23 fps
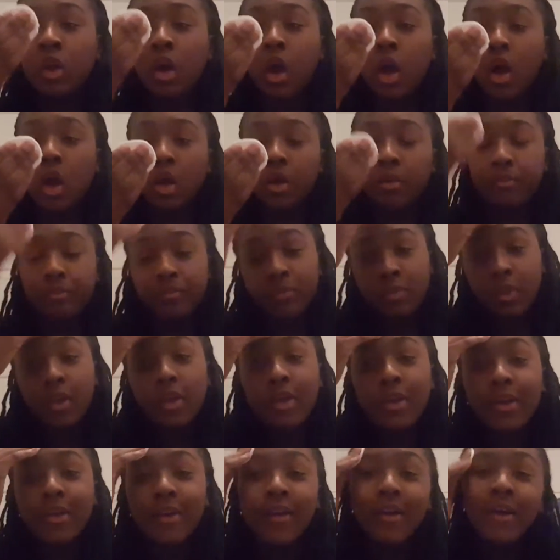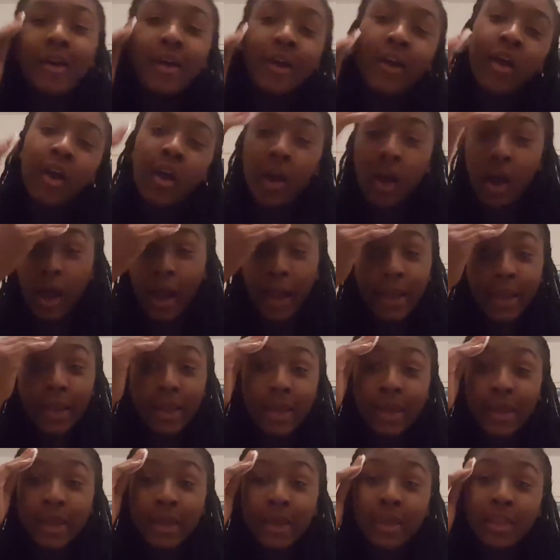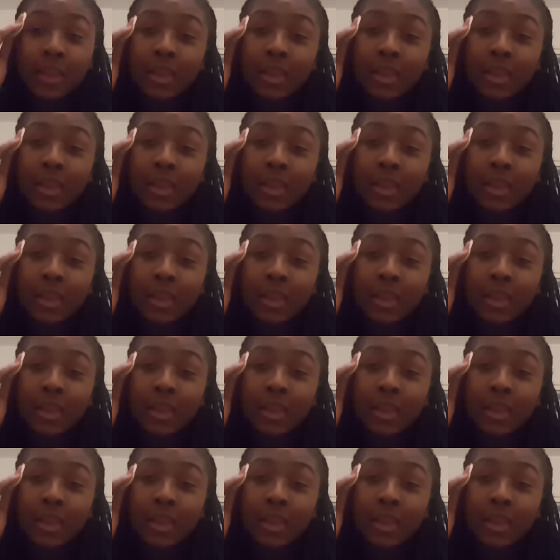I hear,